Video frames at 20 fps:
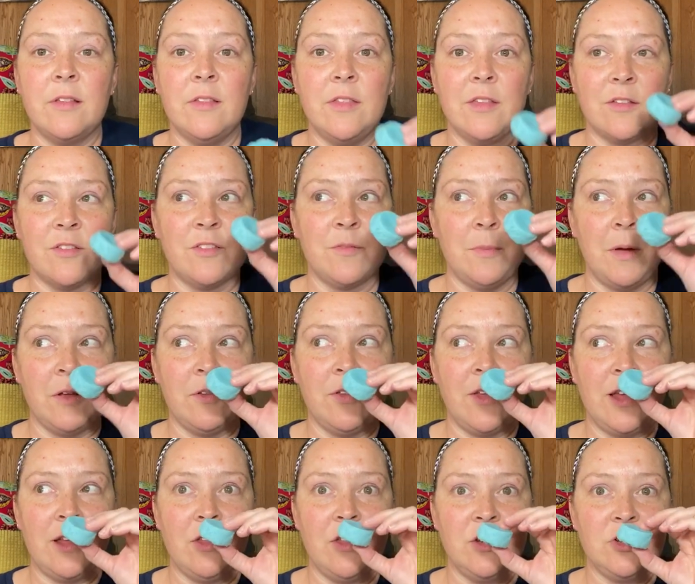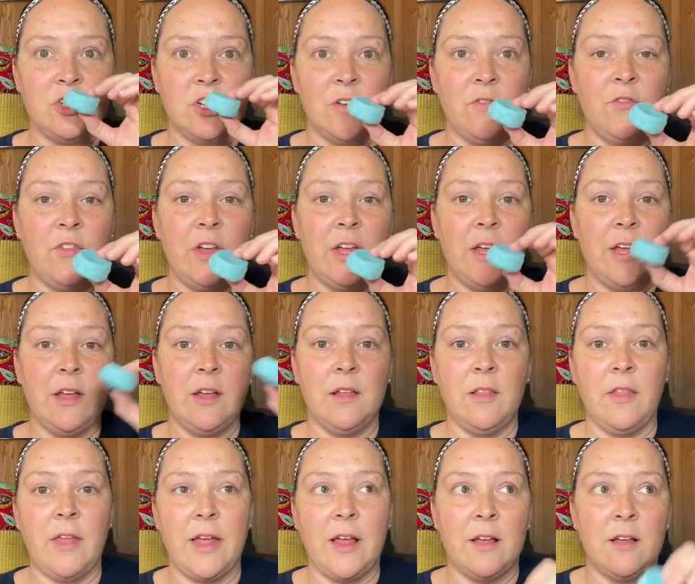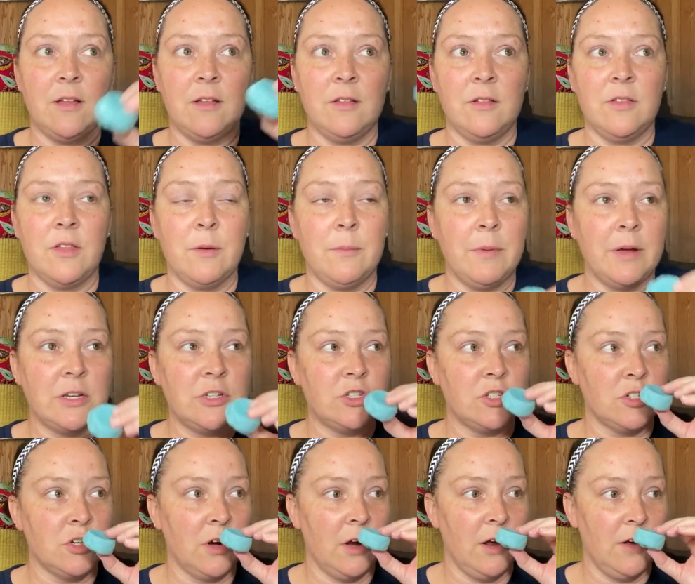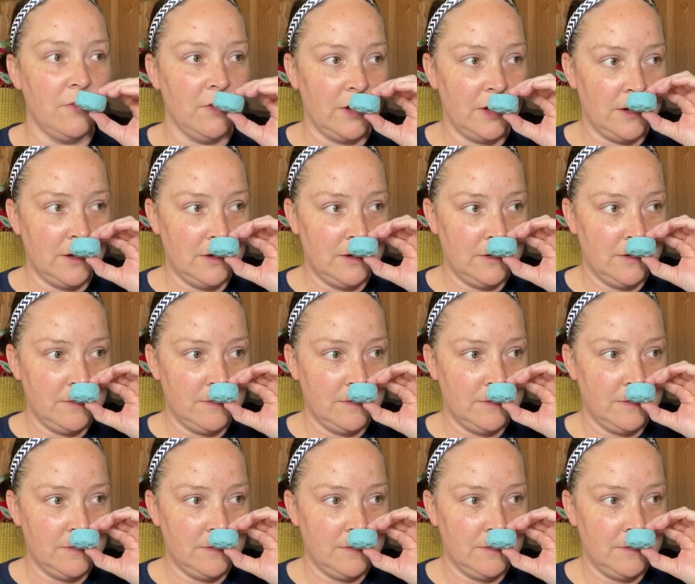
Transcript: This smells like the Jiffy, like, the mixture of it.